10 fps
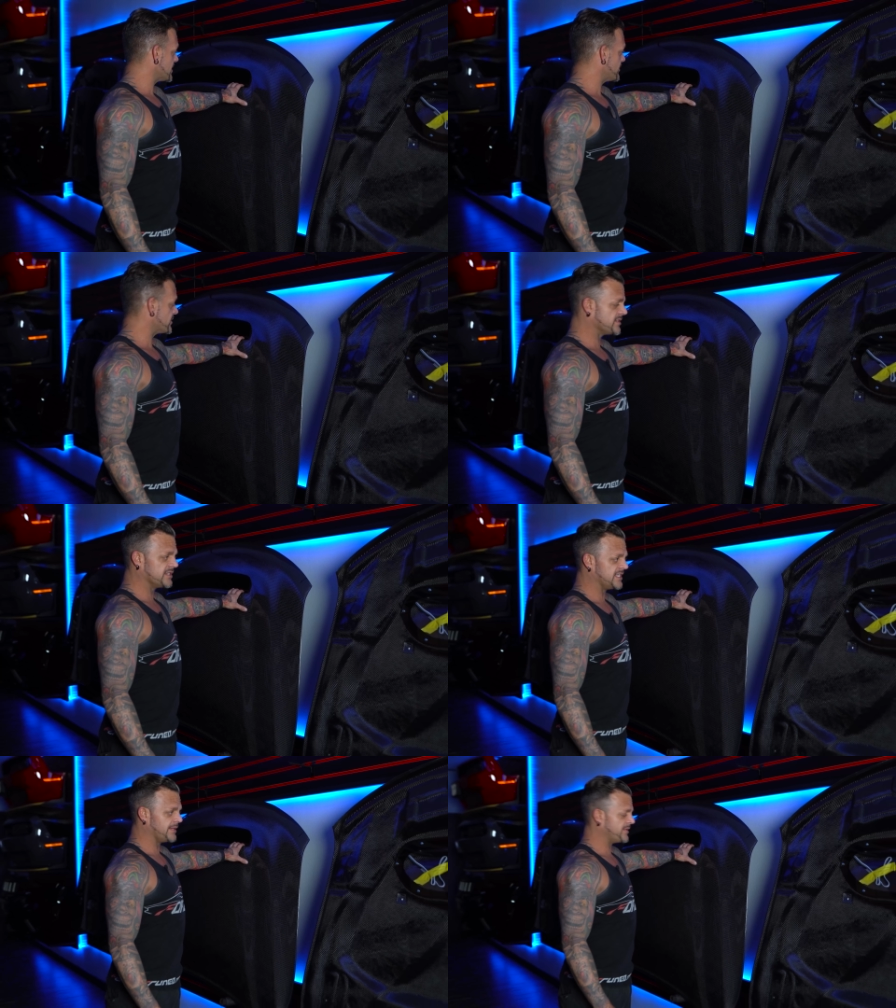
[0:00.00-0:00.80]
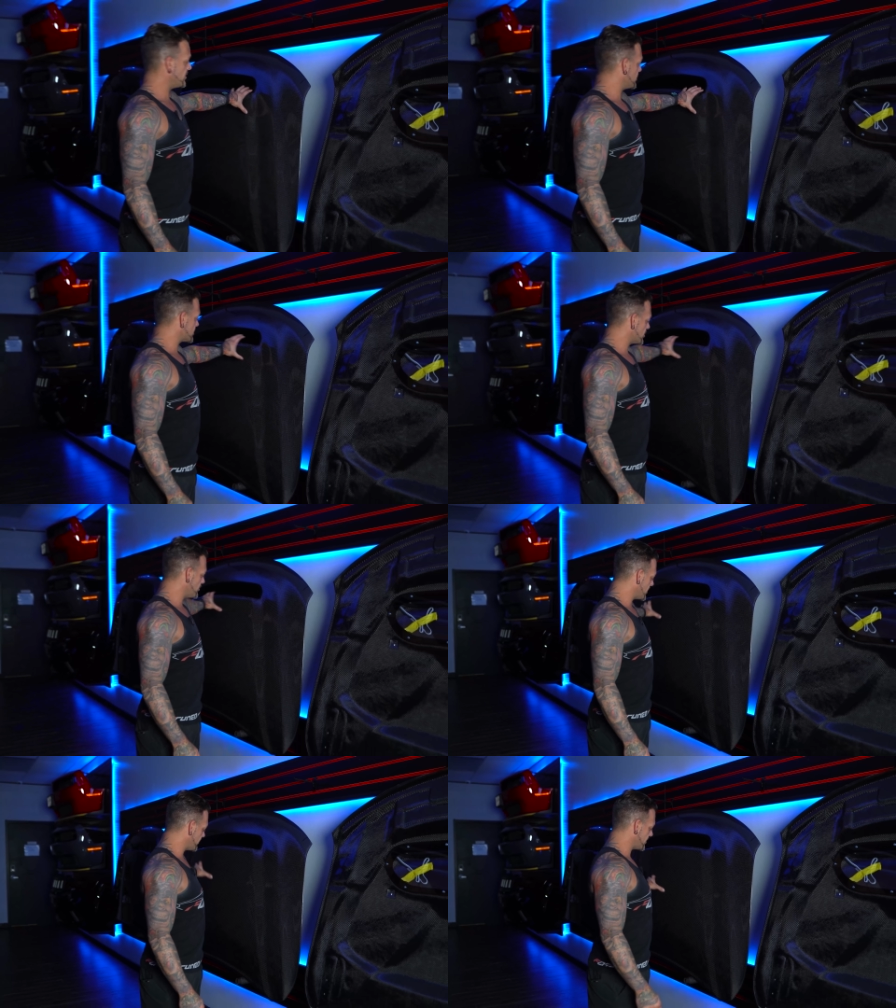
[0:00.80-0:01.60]
similar to the Demon hood
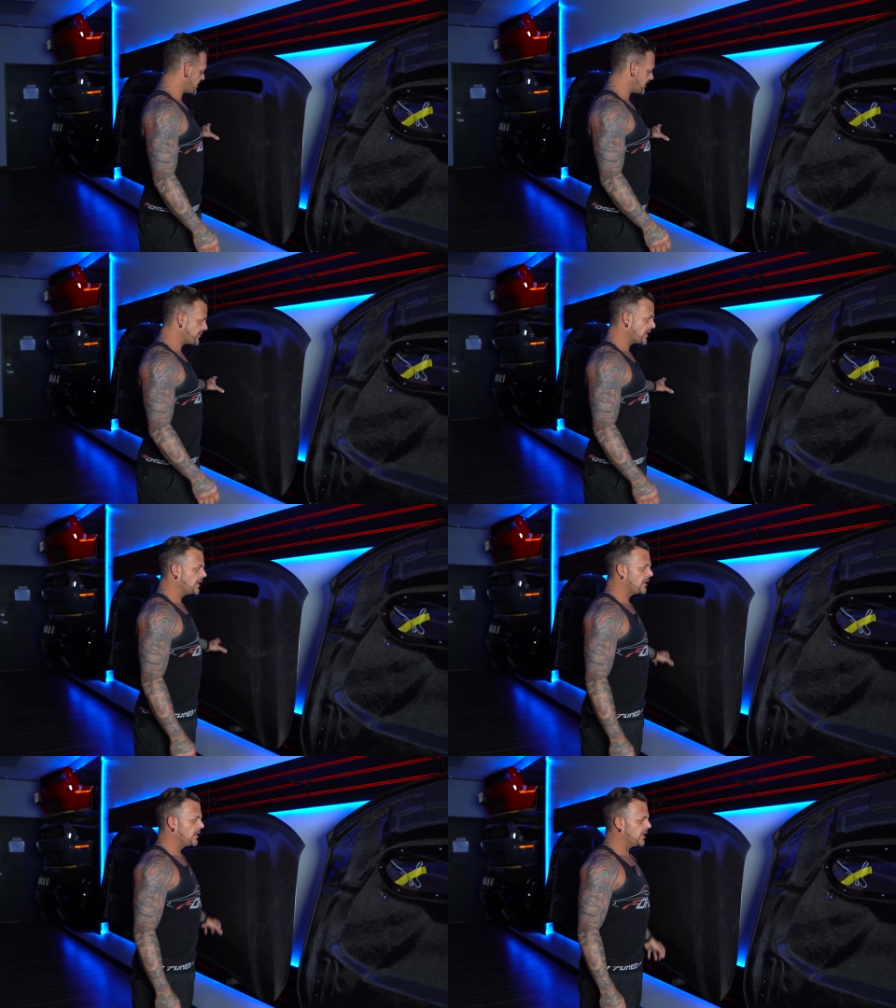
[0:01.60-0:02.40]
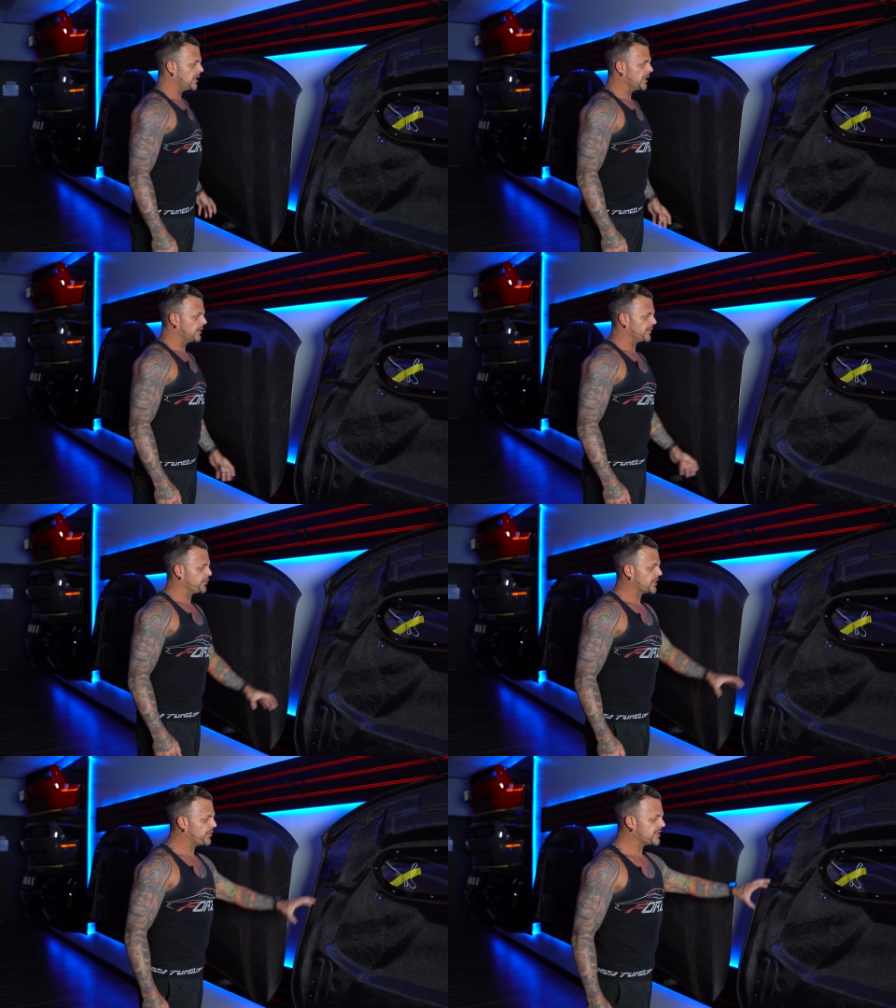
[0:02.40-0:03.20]
scoop and everything. Um,
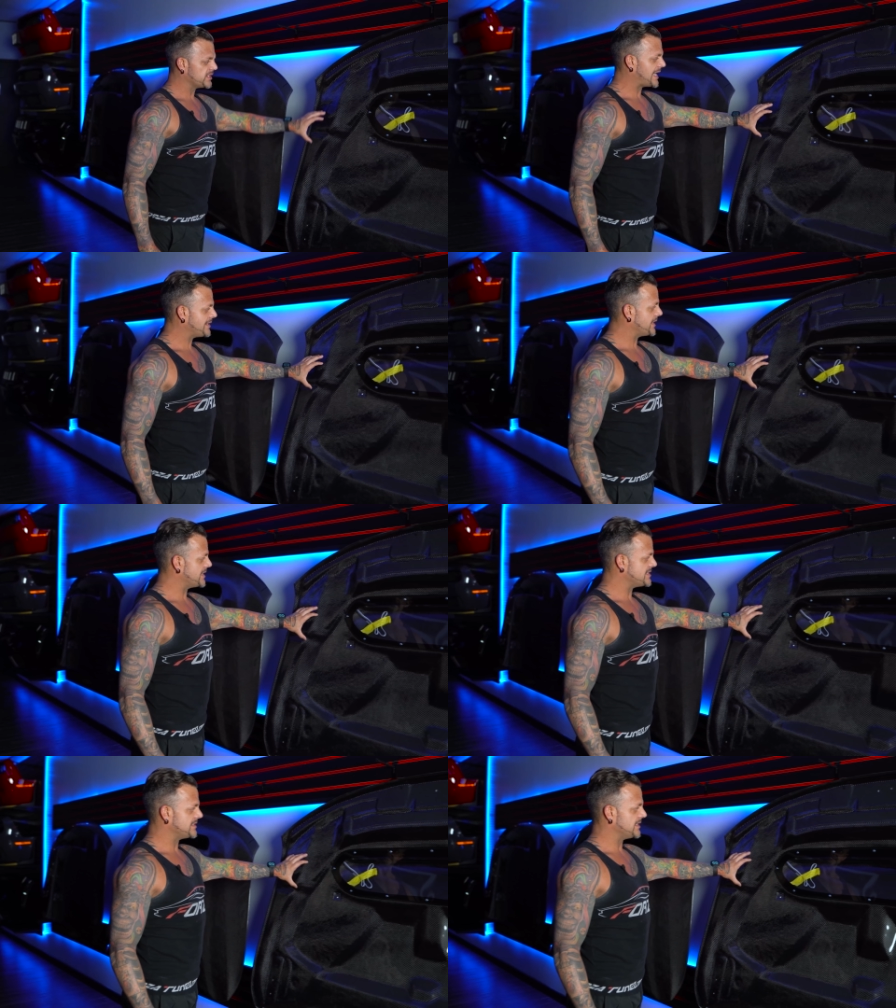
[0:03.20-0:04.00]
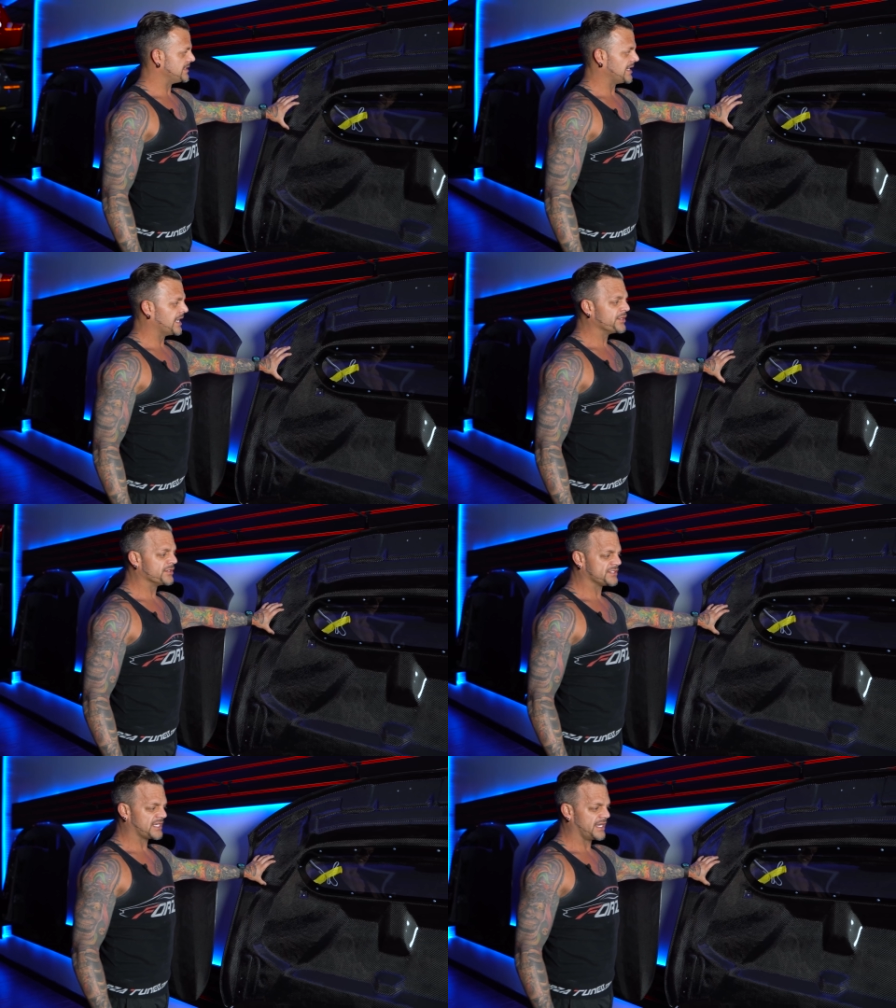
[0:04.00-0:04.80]
what I wanted to highlight is the, the
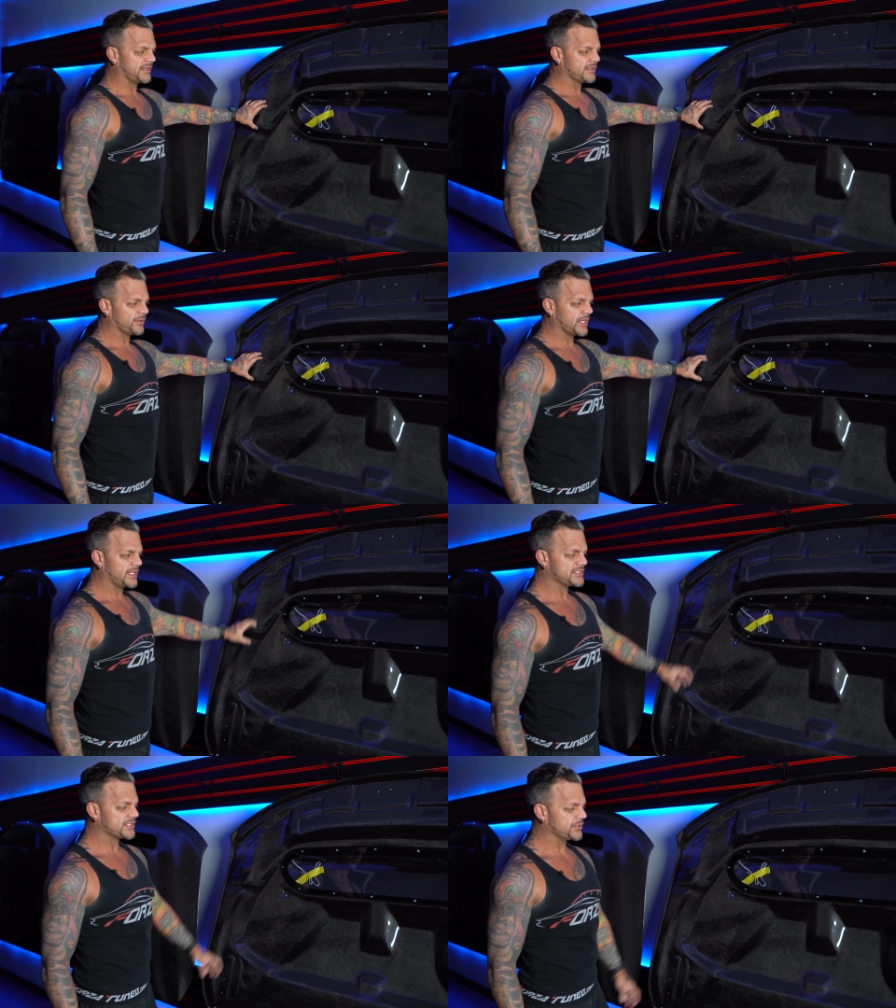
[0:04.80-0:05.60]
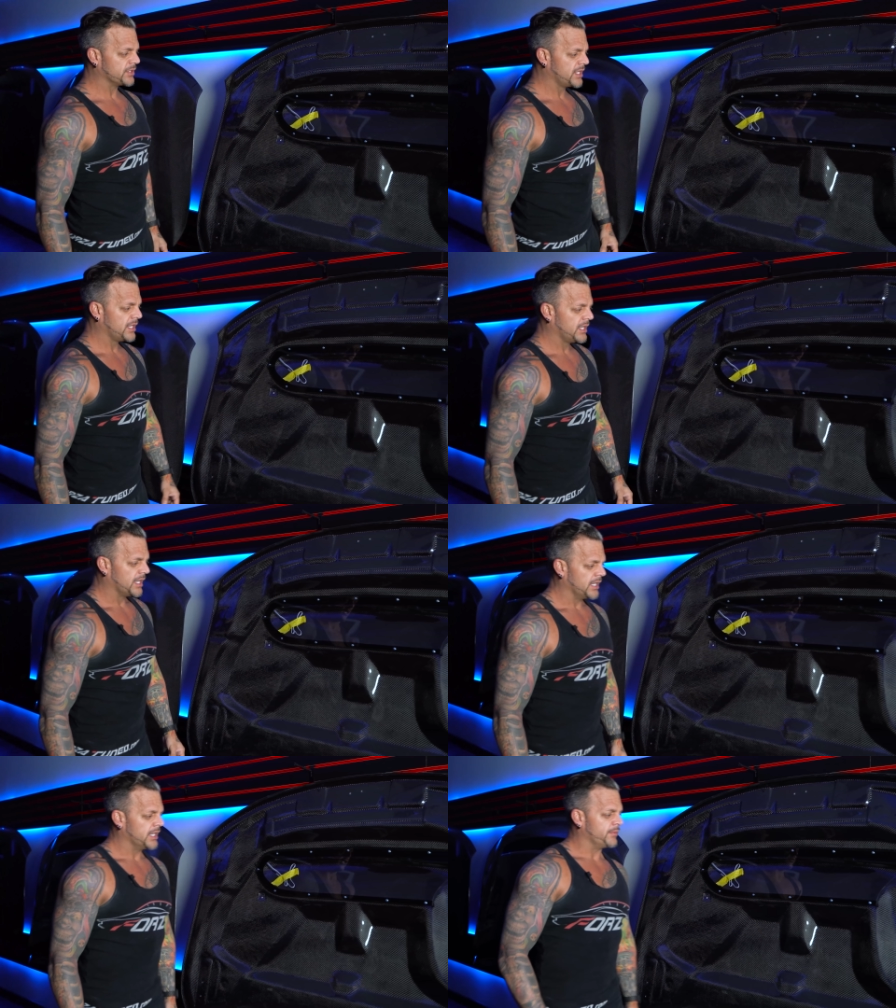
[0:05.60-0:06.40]
underside, okay? So
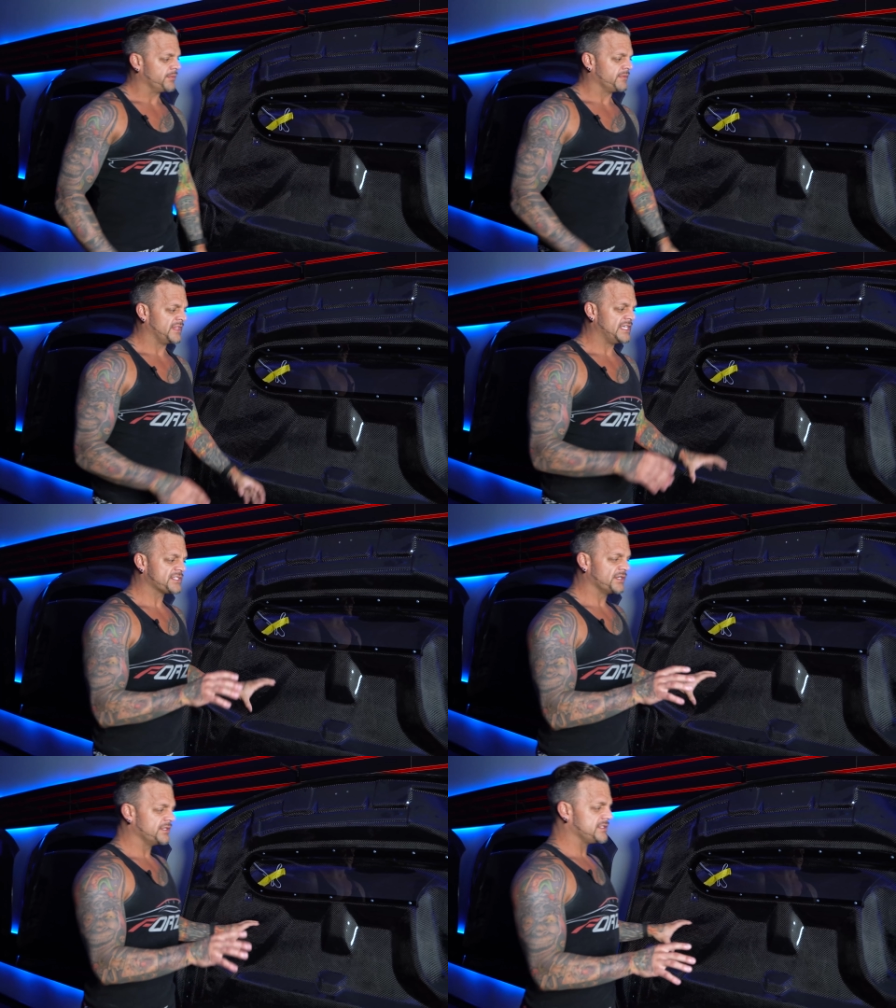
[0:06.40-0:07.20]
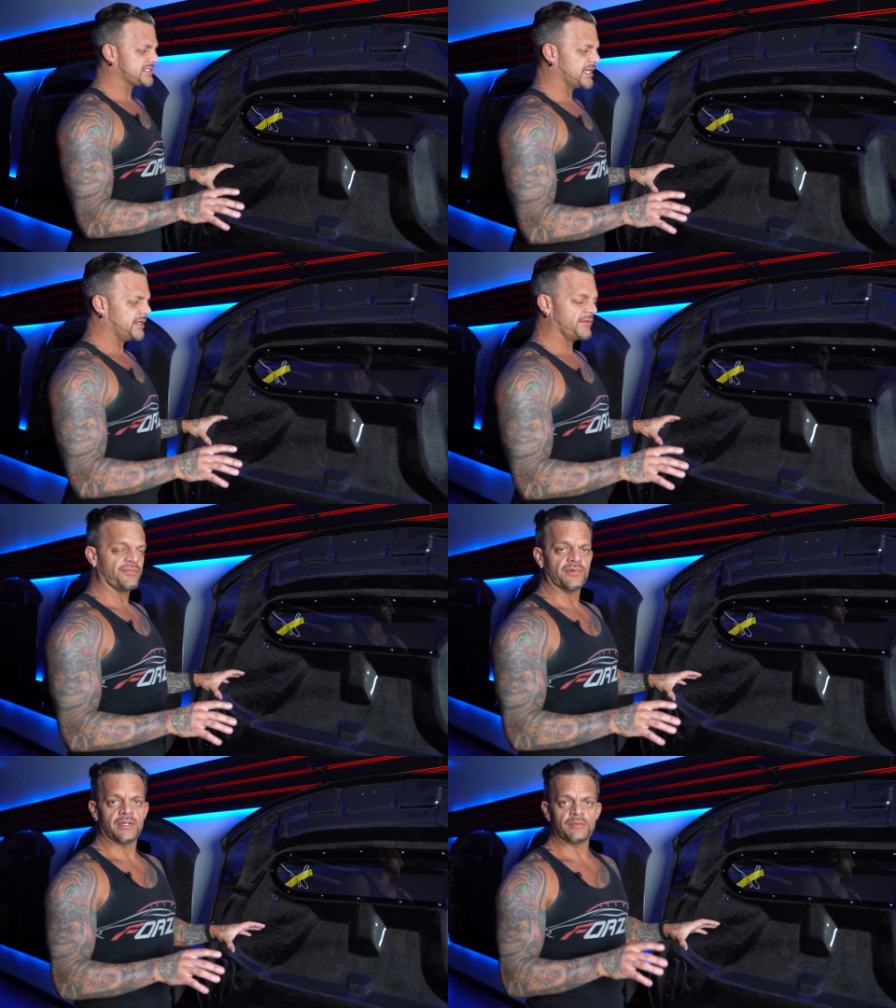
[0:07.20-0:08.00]
um, these hoods come
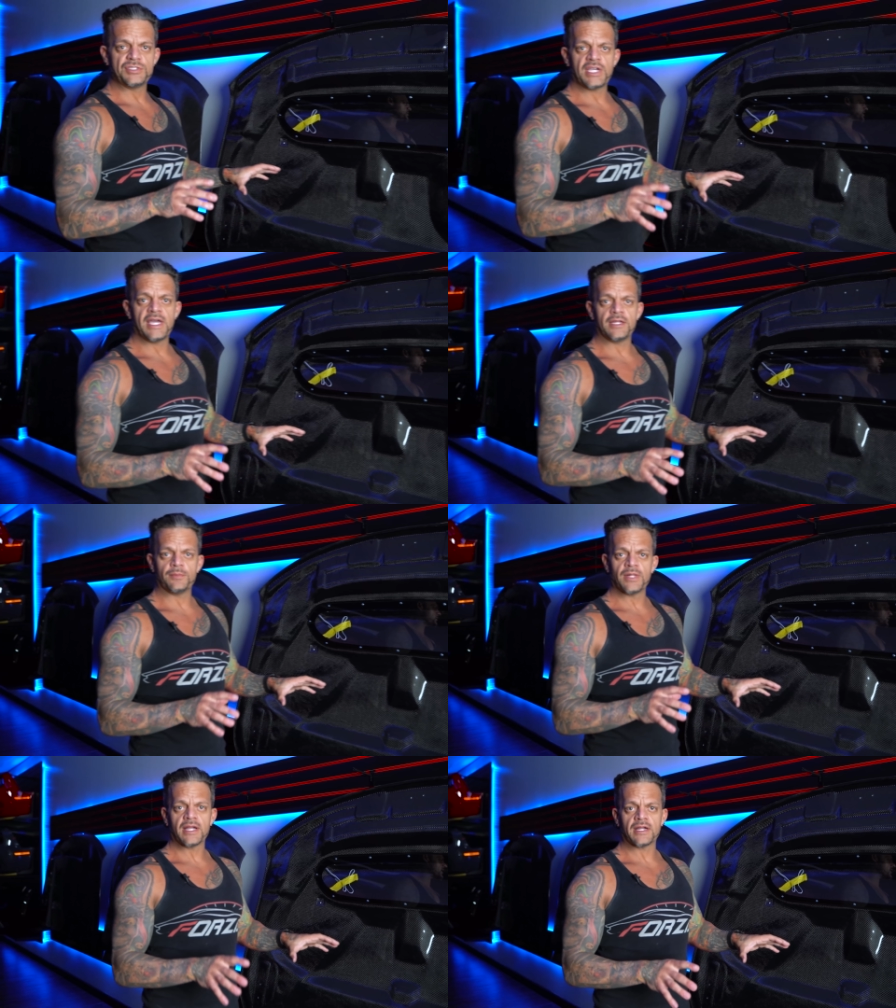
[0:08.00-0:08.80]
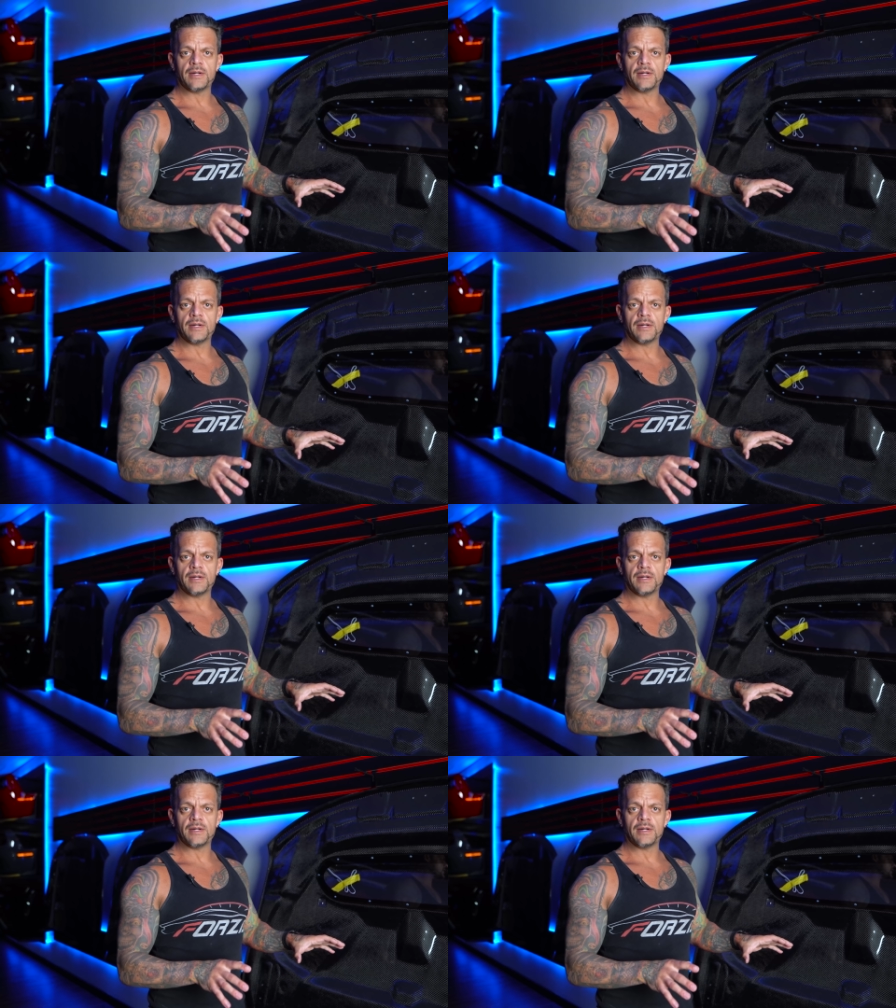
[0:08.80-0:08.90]
from Chad at Black